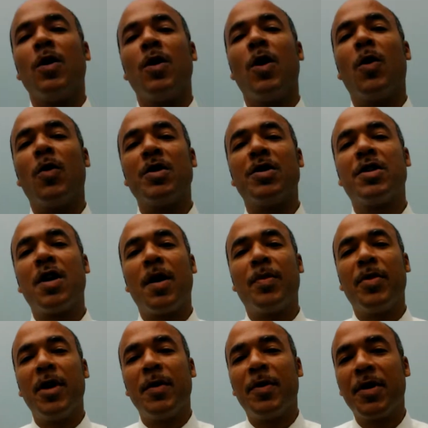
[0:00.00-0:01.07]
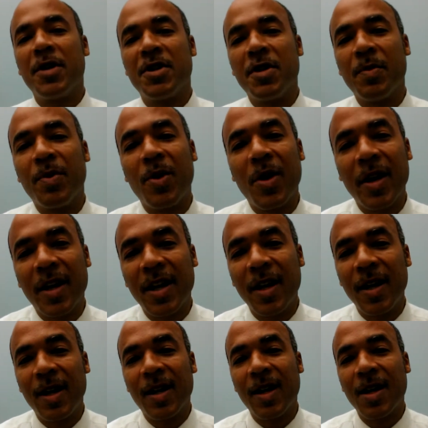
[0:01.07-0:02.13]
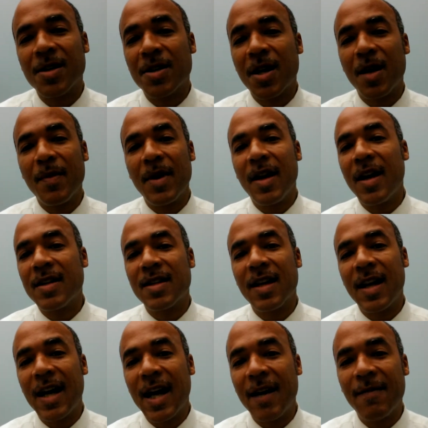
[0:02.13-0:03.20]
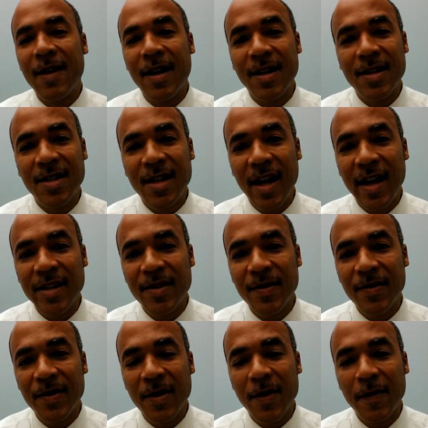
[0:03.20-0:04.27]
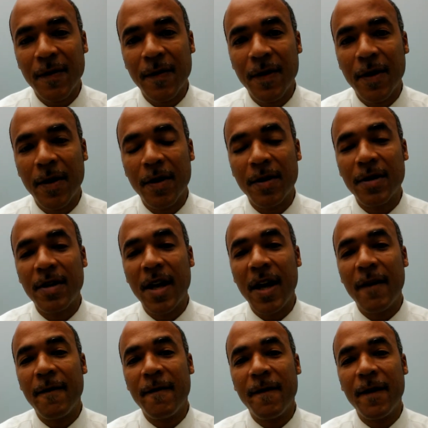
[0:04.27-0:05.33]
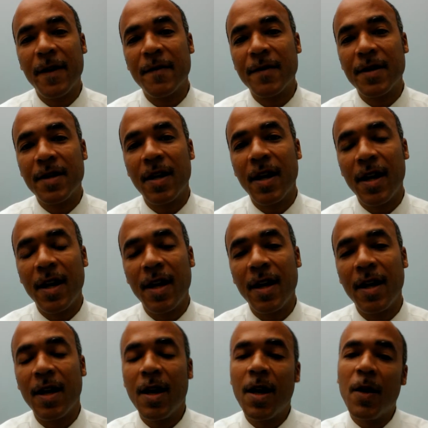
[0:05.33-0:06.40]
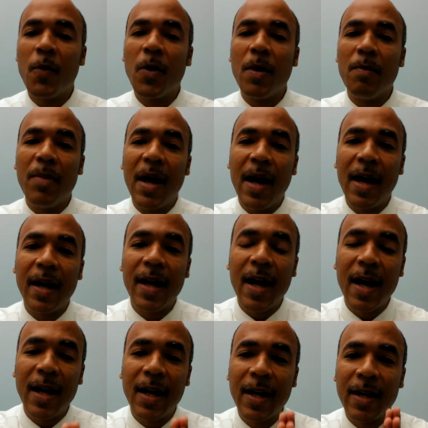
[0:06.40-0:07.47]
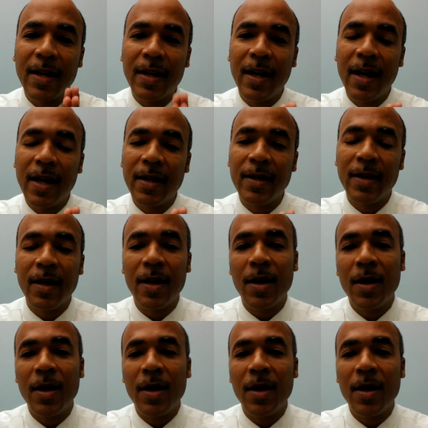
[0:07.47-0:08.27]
Yo, what's up, people? This your boy KennyKlutch coming at you live out of Jacksonville, Florida. Day 15. We back at it again.